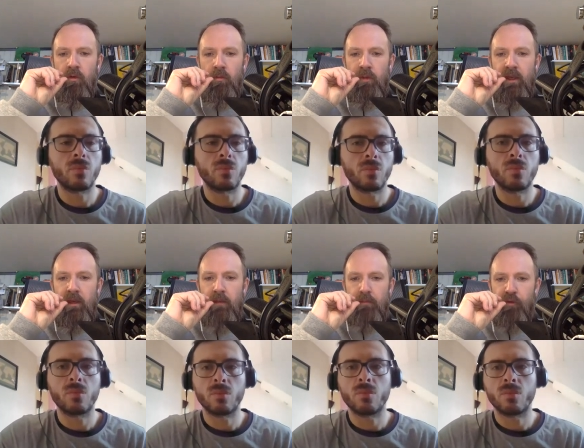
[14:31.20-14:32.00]
Speaker 1: be
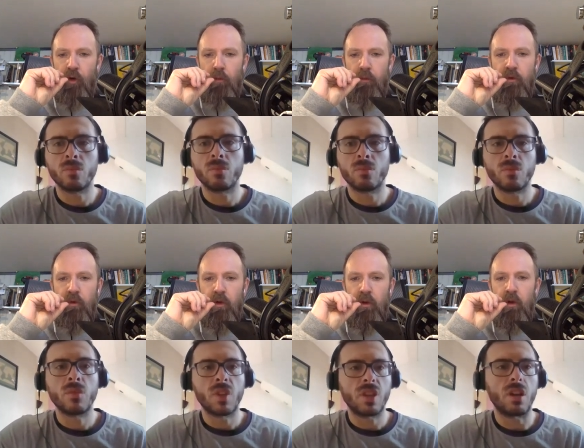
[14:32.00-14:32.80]
performed.
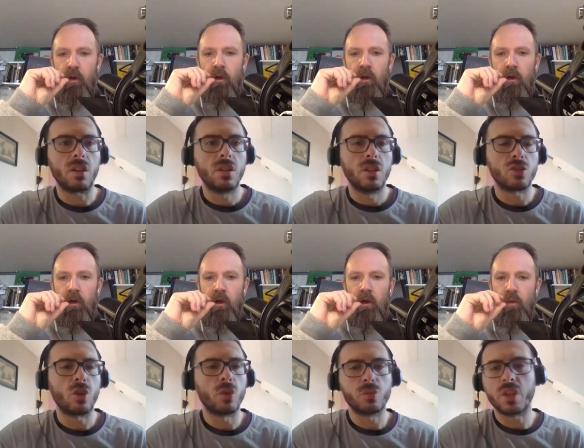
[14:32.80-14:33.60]
Speaker 2: Yeah.
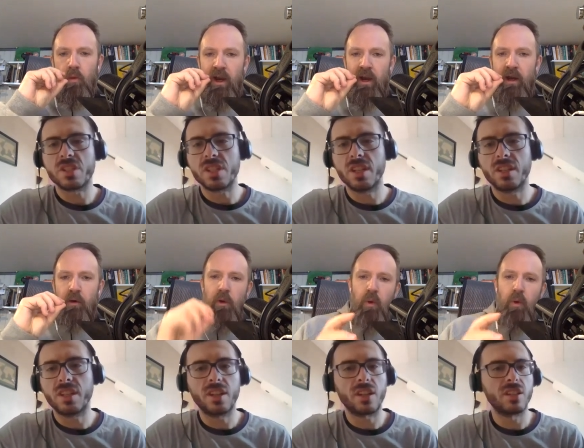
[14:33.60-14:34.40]
So what we are seeing
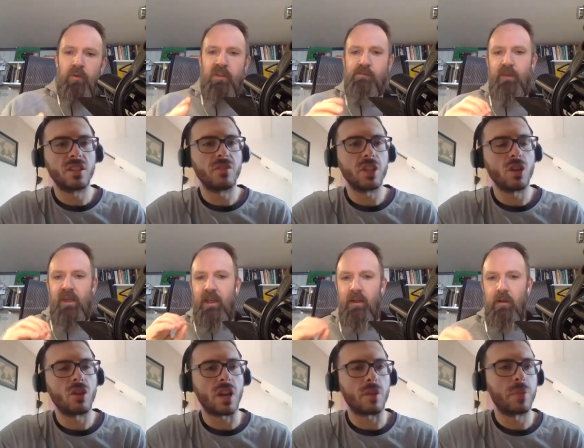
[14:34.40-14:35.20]
here in the
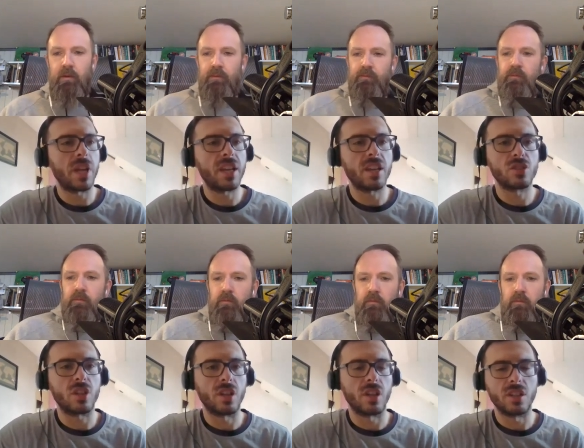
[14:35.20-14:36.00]
video are players
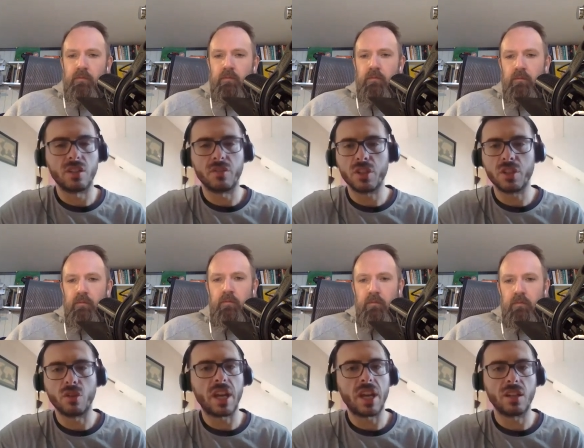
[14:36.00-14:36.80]
in the video of
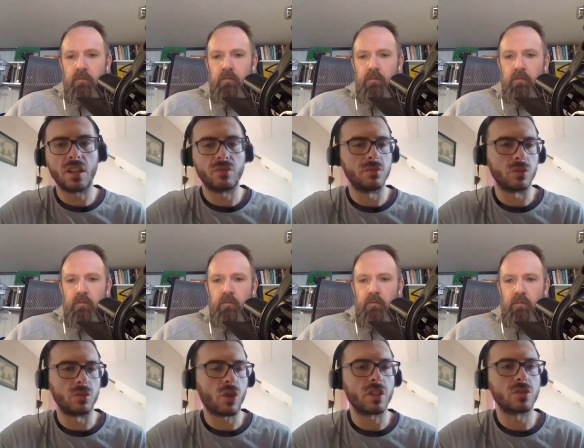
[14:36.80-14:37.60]
Daniel, of
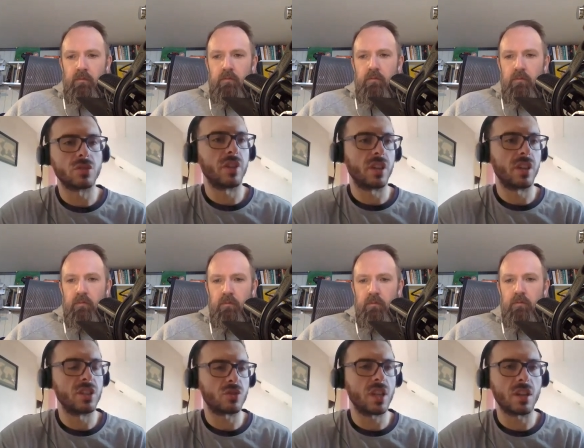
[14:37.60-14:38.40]
recordings of
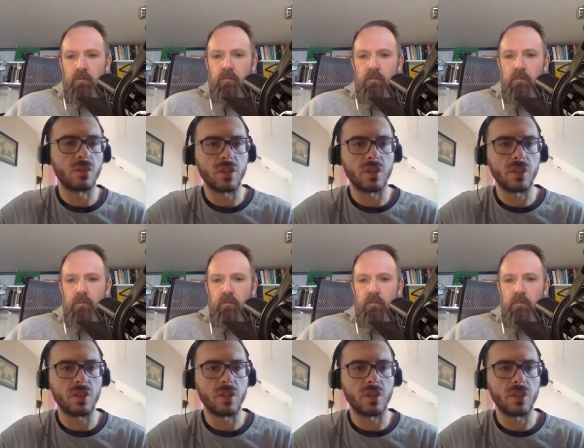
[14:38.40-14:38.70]
his trainer